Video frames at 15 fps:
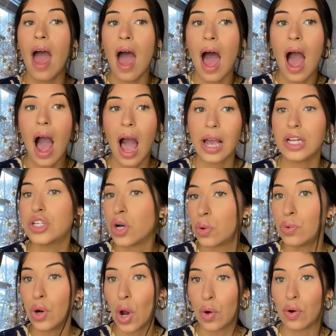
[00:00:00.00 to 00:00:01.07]
I
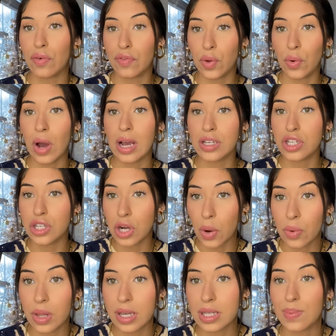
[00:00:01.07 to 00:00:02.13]
don't know if you guys know
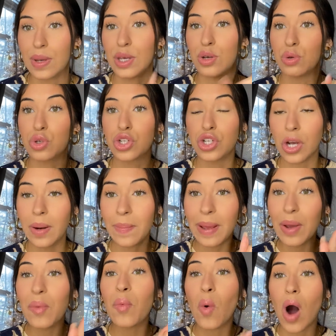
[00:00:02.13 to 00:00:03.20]
this, but you should
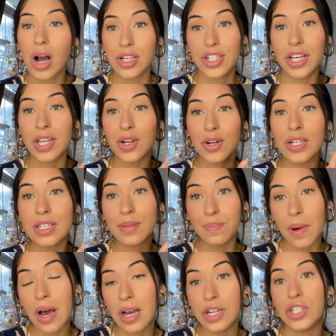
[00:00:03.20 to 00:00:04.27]
be washing your
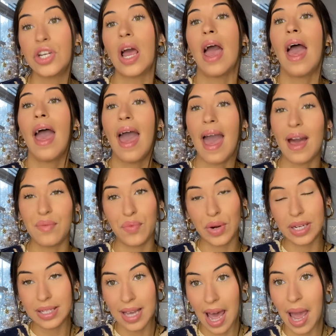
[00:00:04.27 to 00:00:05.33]
sponge
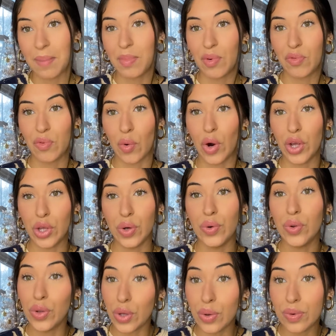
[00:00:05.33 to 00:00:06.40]
every time before you
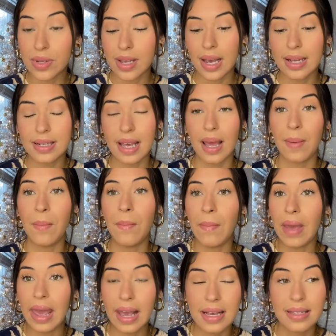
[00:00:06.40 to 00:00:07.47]
use it. It
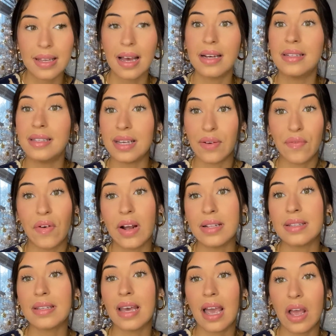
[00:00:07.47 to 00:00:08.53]
makes a
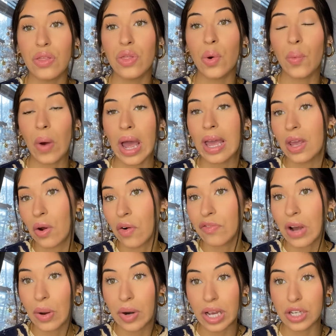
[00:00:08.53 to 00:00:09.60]
difference in the way your
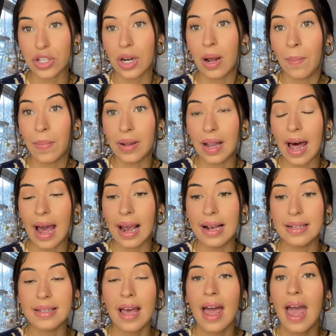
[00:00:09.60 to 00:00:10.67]
foundation
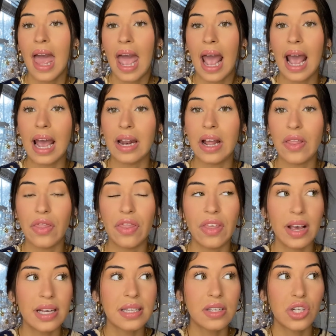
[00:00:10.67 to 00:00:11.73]
applies, and
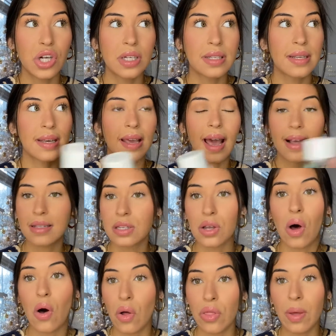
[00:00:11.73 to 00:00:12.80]
this just gets
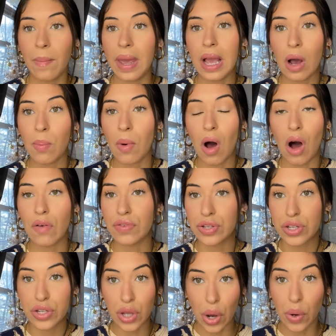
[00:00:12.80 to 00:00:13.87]
all the makeup off
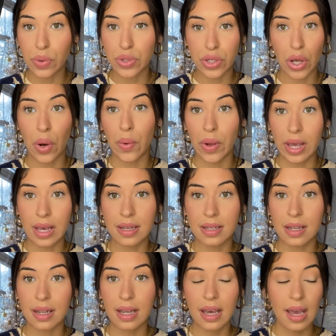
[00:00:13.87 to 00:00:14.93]
so
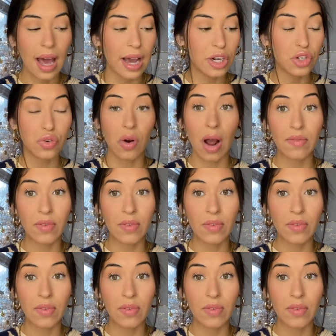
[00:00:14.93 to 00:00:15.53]
easily. I travel